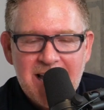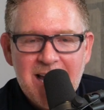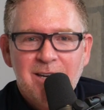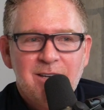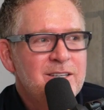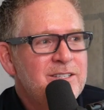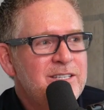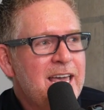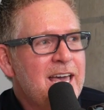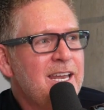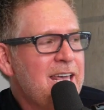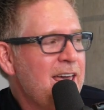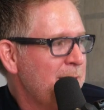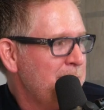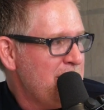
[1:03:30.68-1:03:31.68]
Dan
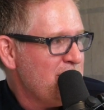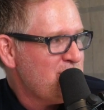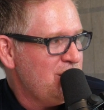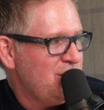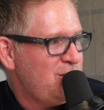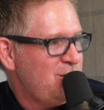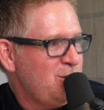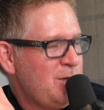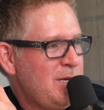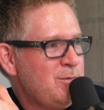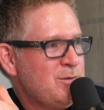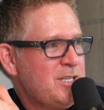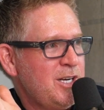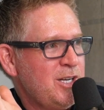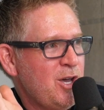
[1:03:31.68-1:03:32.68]
Dan had a mission to
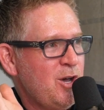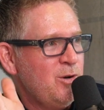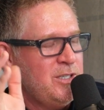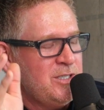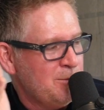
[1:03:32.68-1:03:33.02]
he was going to go